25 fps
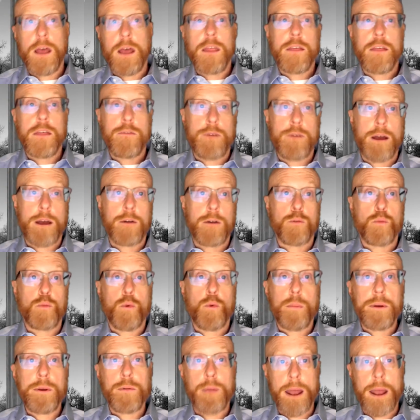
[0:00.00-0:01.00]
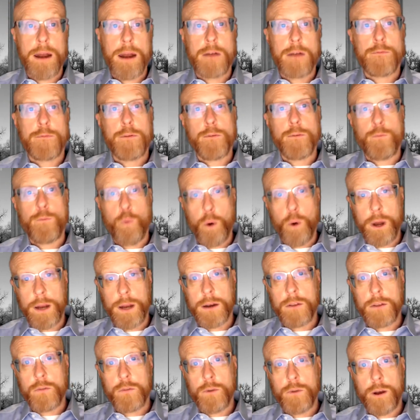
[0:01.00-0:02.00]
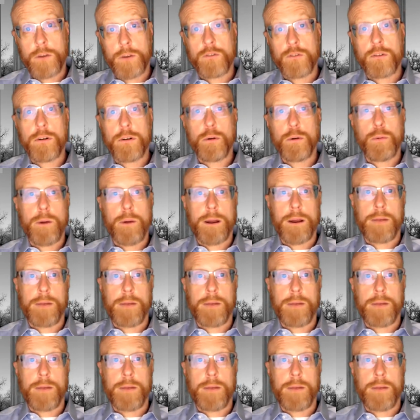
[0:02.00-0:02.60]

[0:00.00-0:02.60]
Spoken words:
the veteran will be rated for voiding dysfunction or